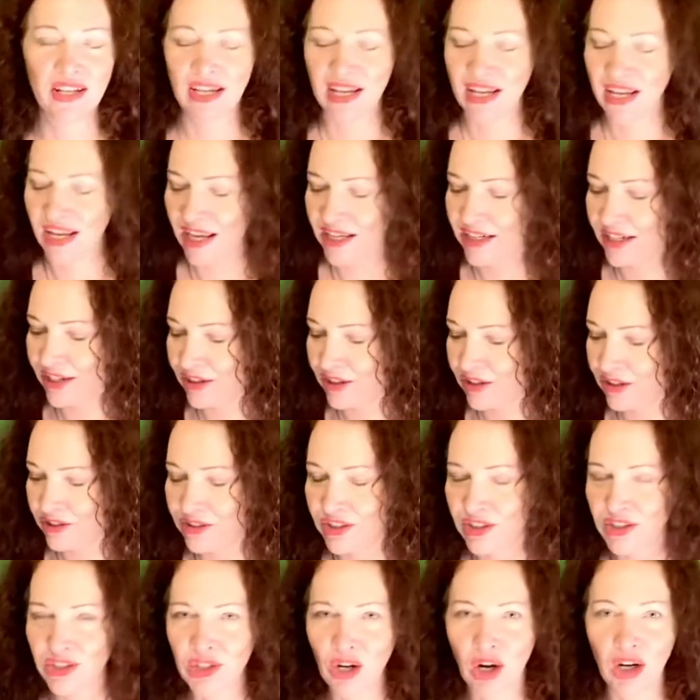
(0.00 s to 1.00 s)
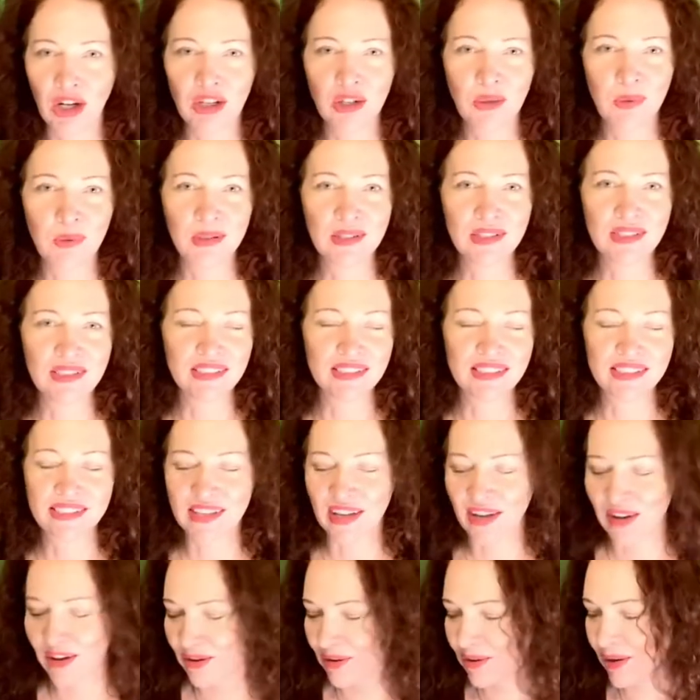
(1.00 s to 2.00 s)
and I heard the dark one. So
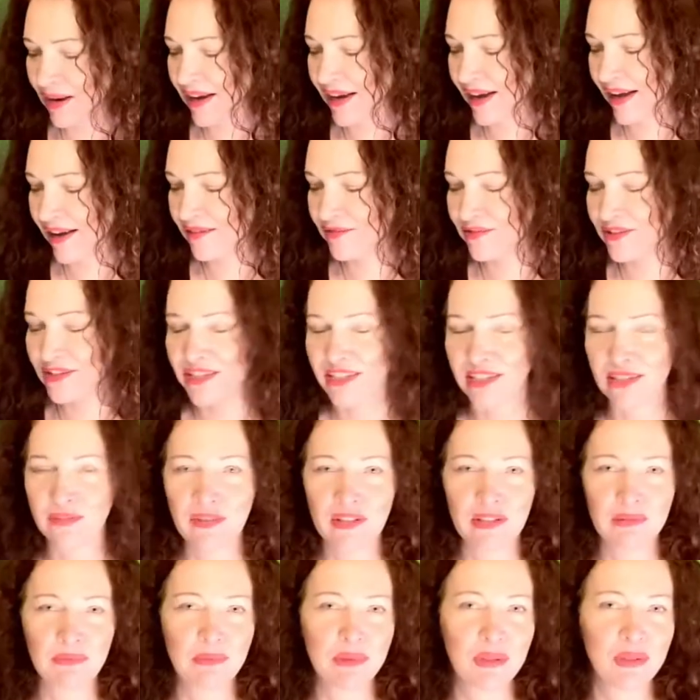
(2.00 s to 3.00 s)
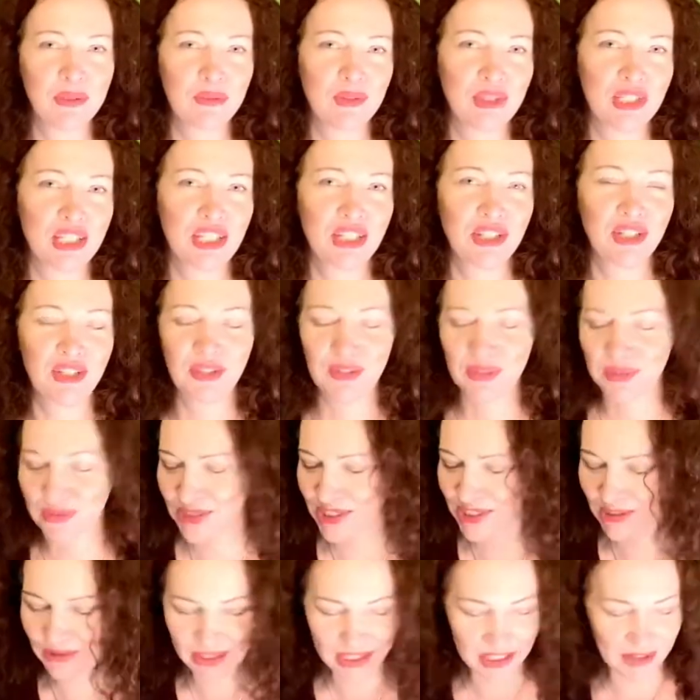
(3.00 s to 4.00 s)
I have the Deviant Moon too.
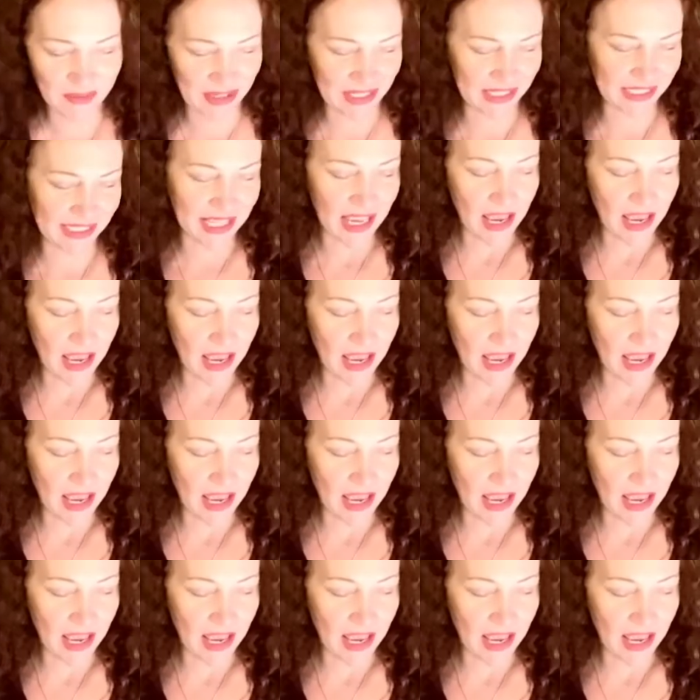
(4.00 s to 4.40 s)
So anyways,